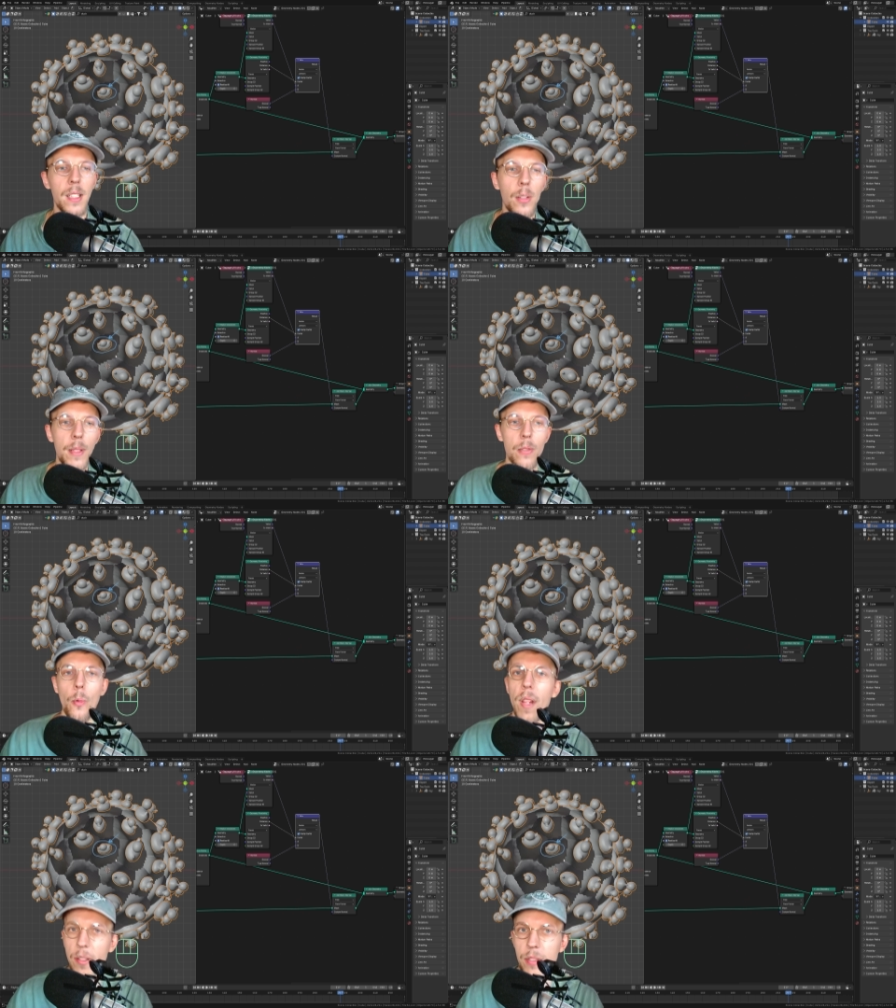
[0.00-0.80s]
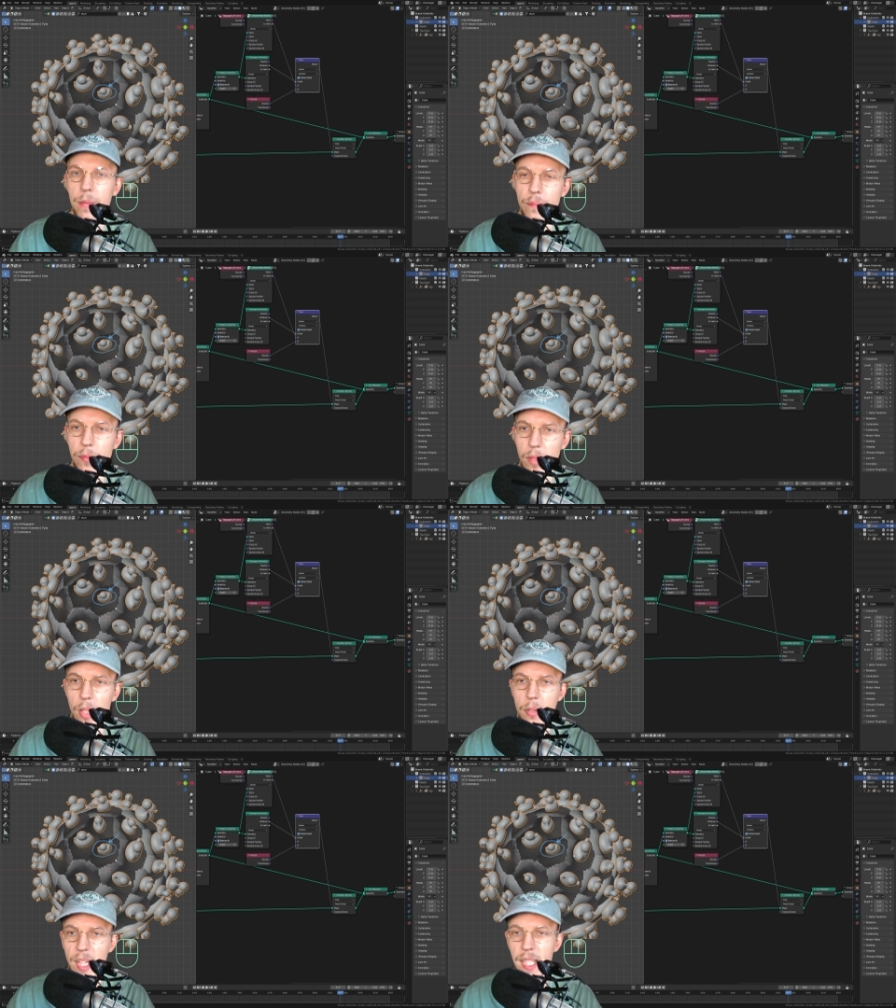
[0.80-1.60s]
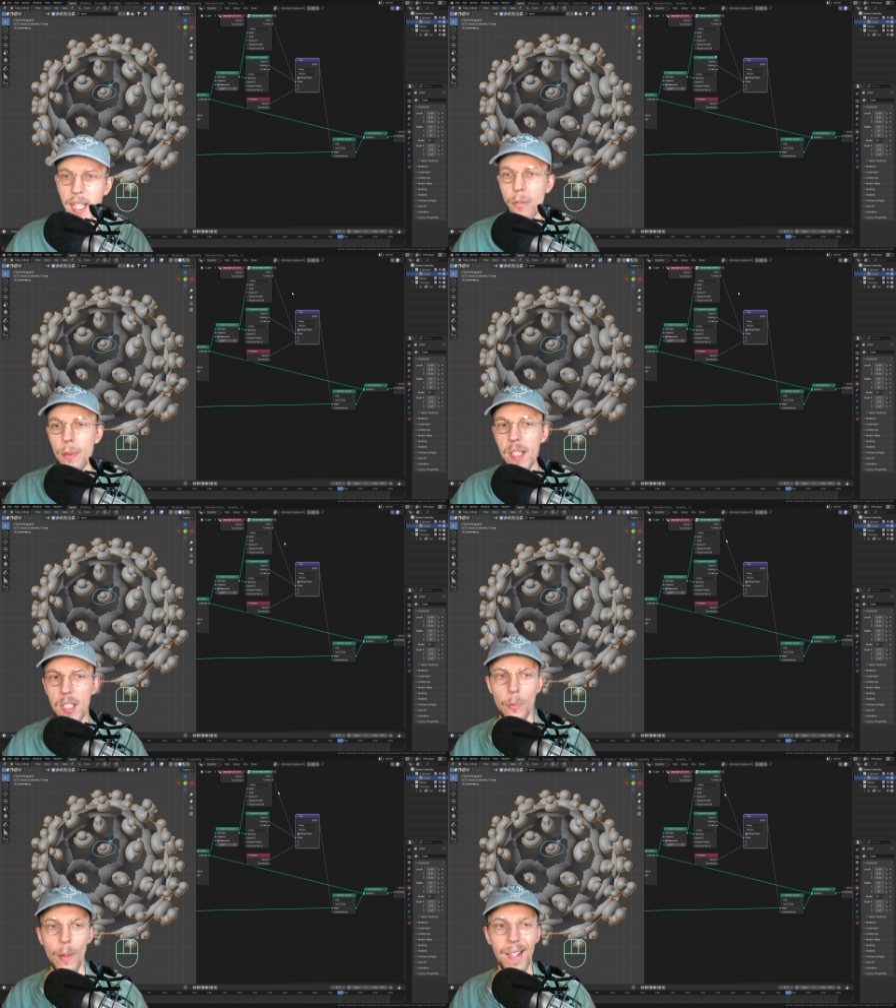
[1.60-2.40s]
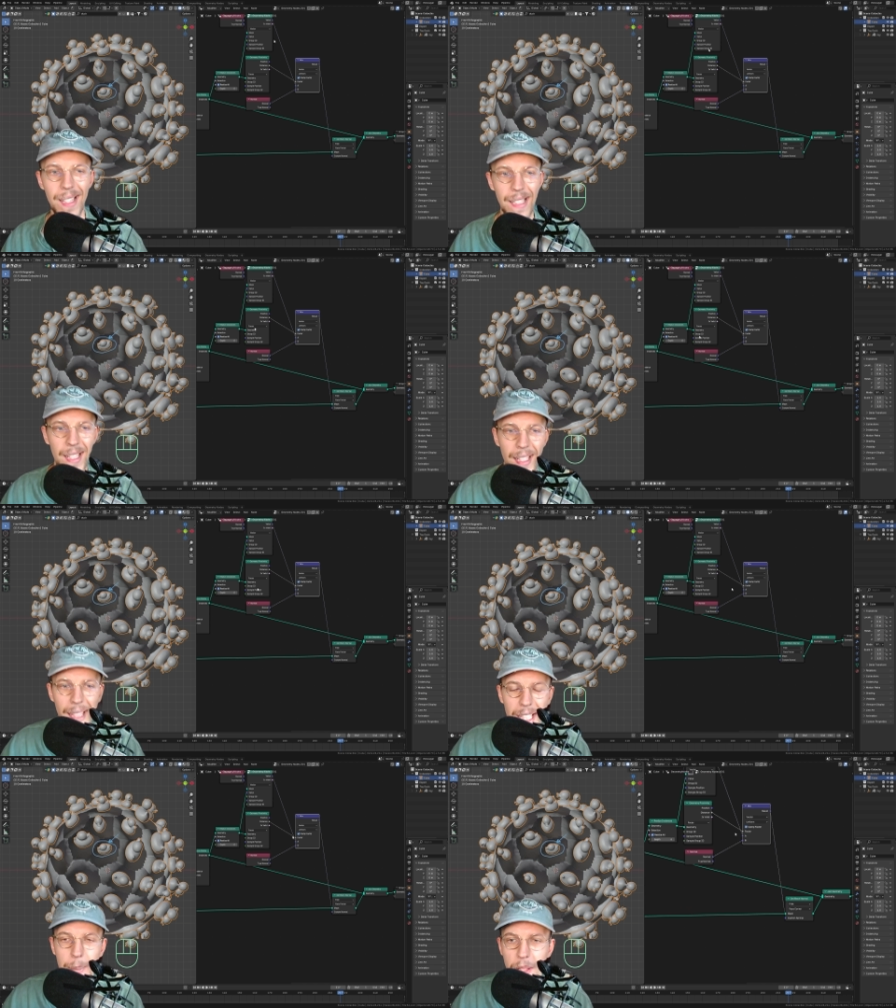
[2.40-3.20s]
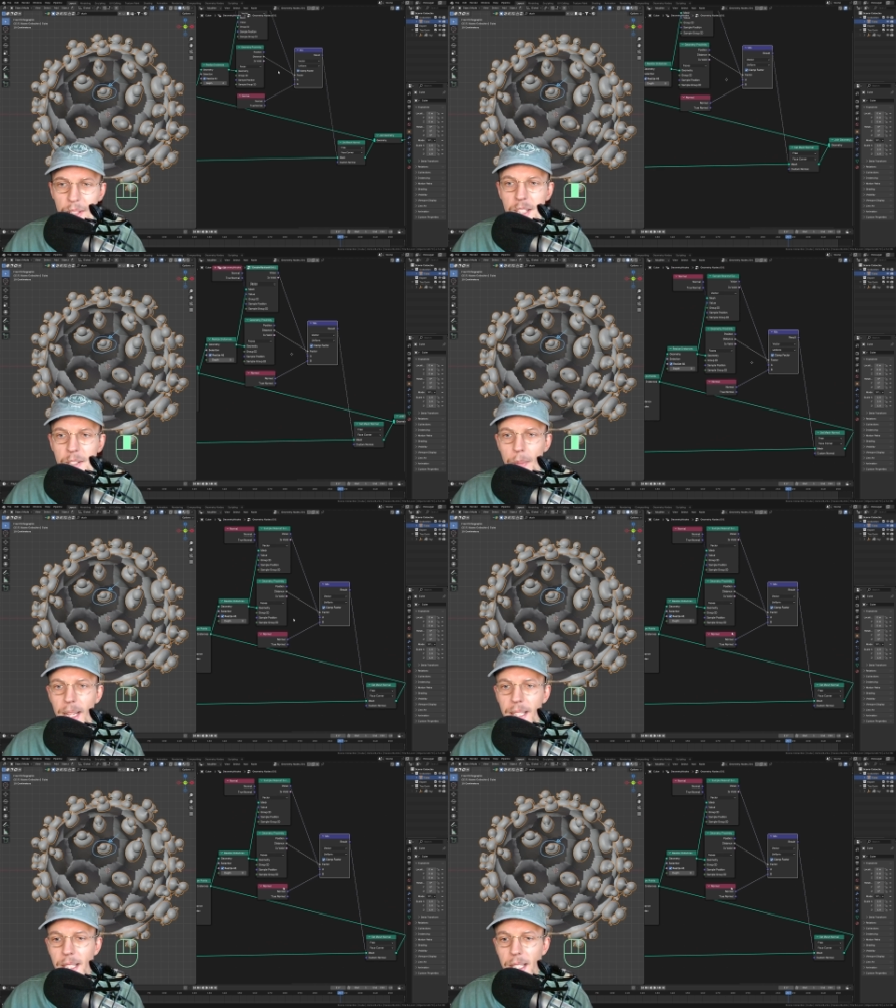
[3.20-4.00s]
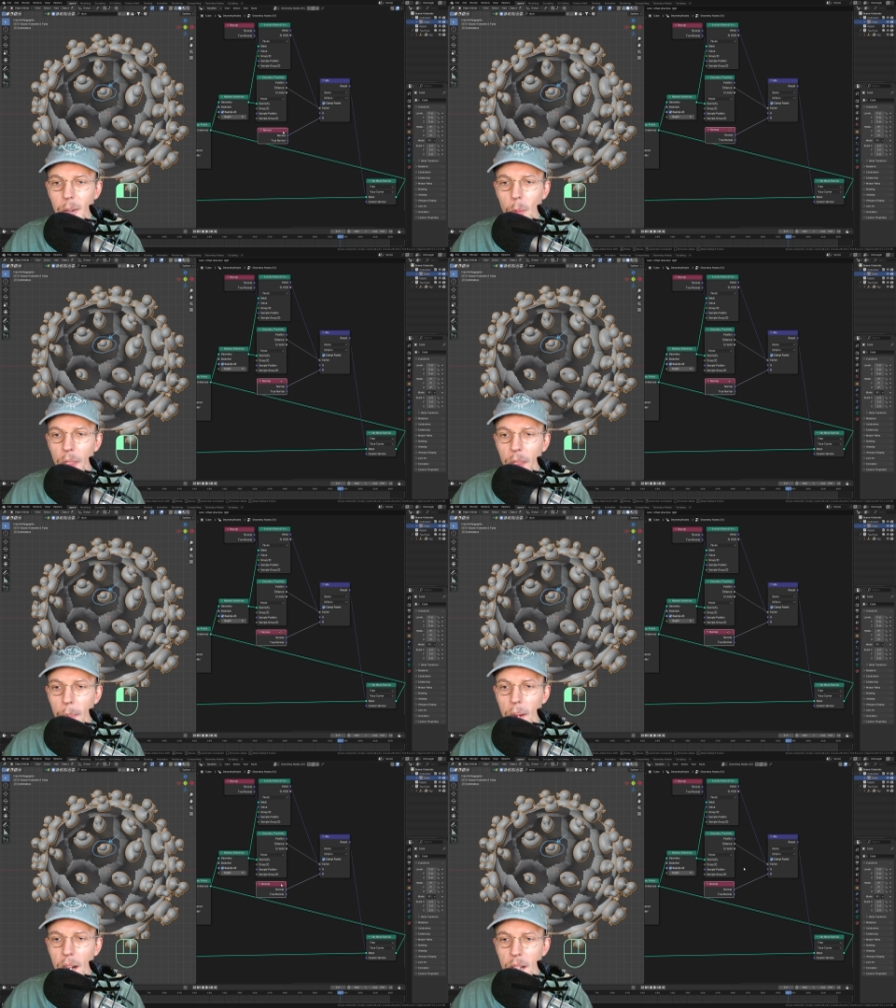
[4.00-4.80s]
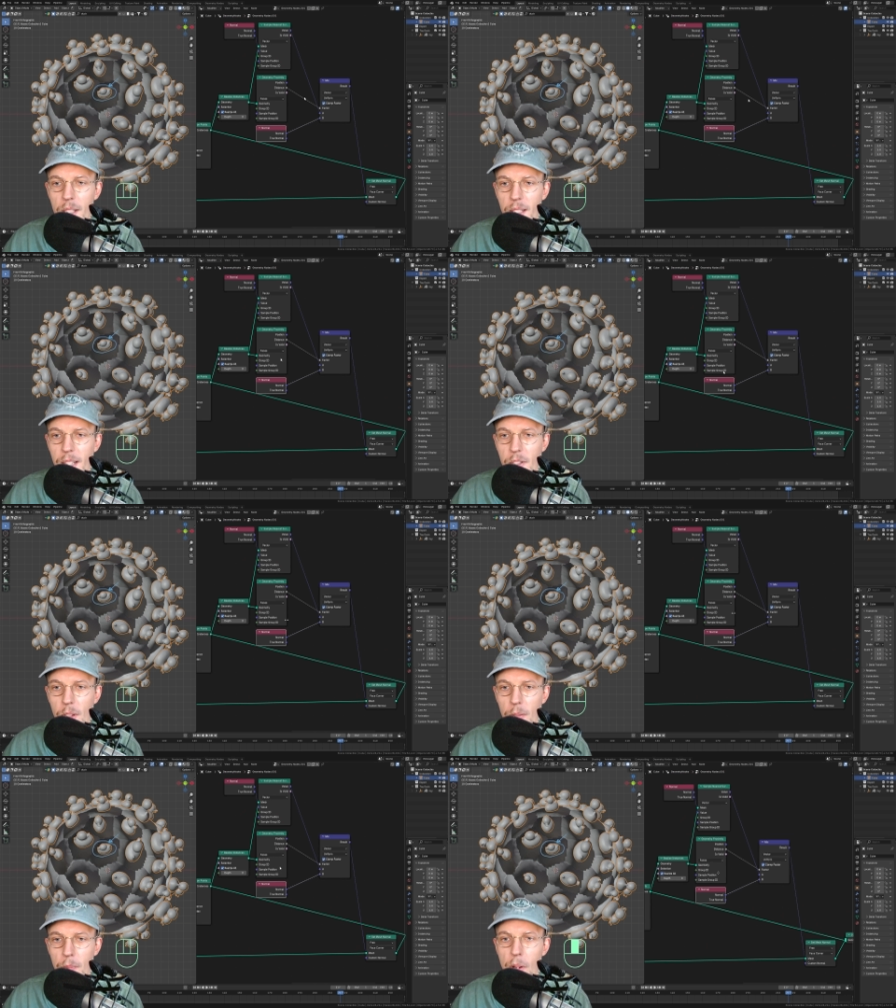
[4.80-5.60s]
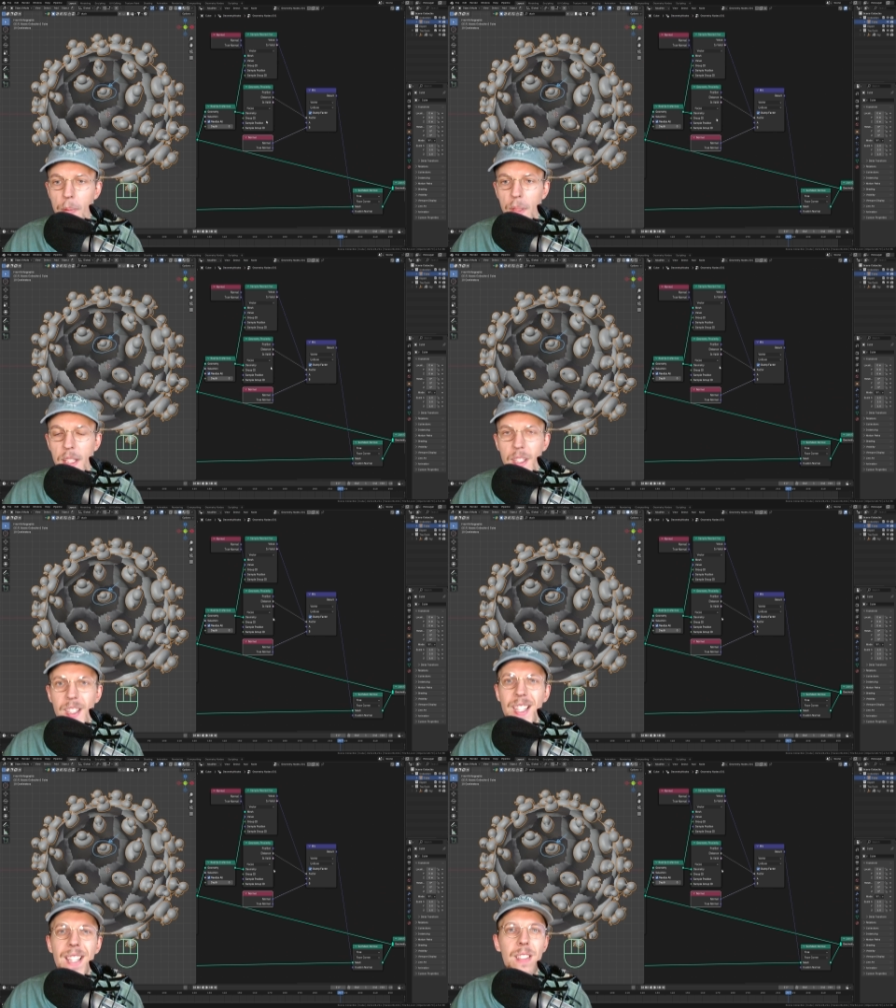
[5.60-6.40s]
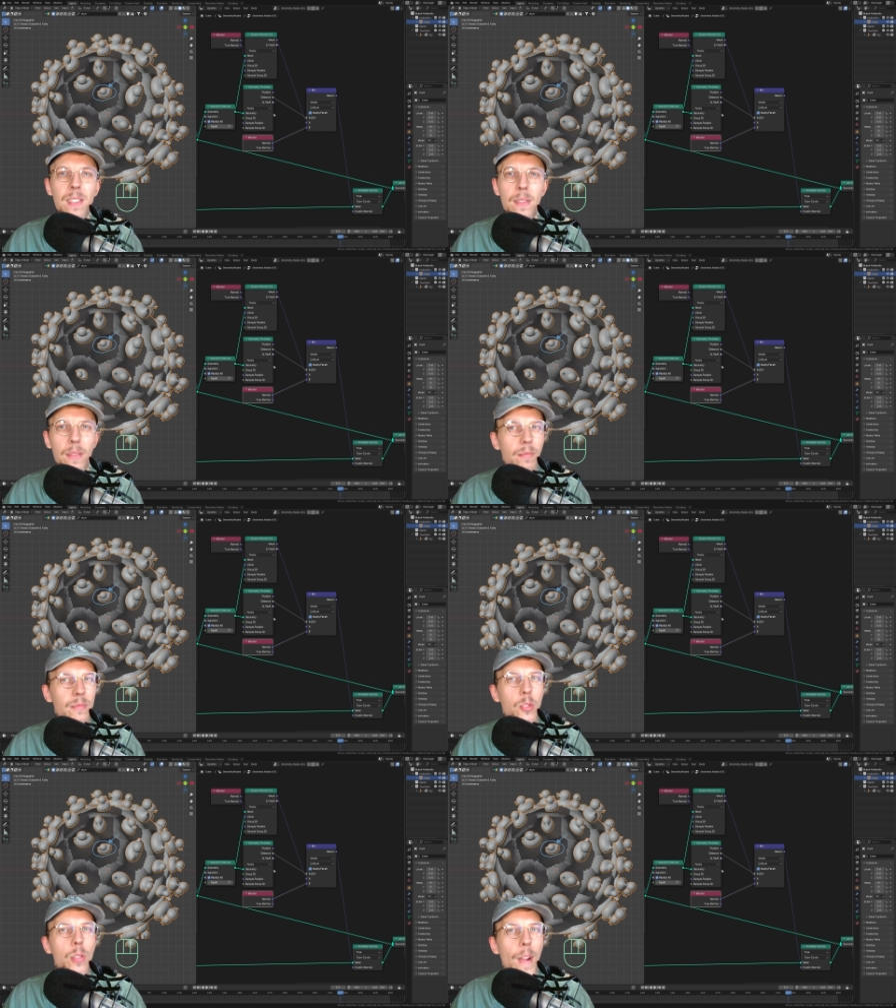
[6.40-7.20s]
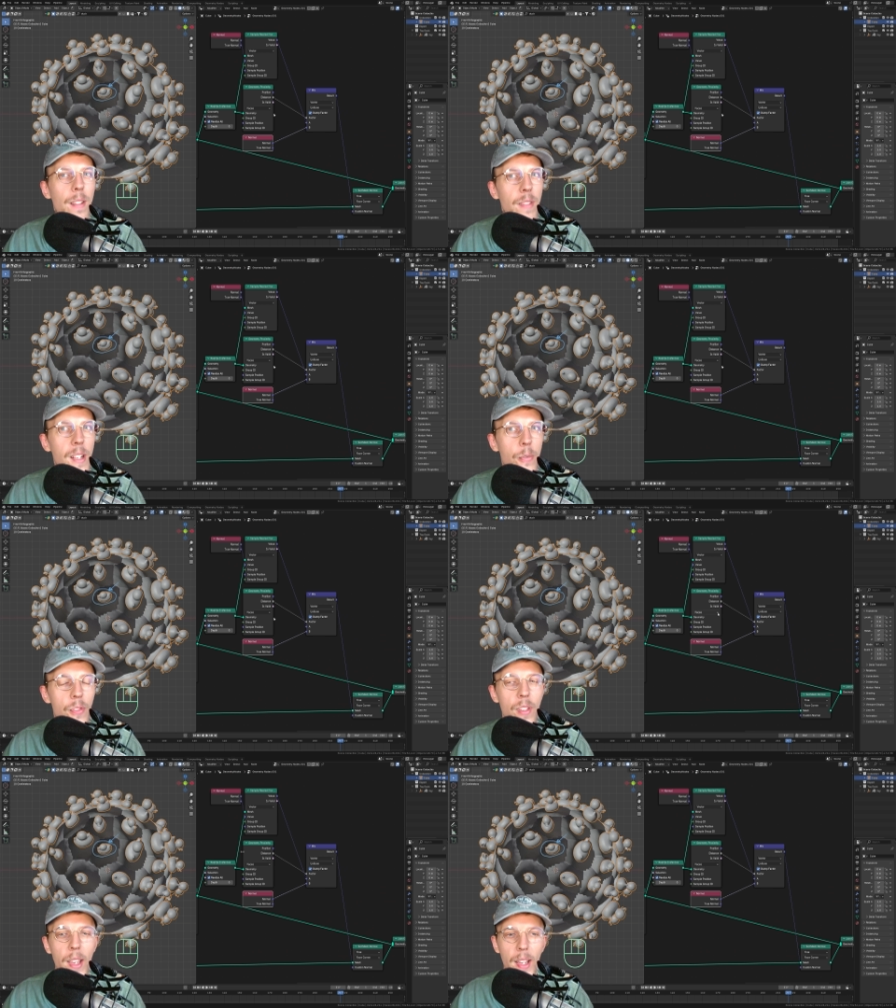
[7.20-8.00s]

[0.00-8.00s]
bit weird. Okay, and the reason why is because it's blending with a mask that is not properly set to the right values.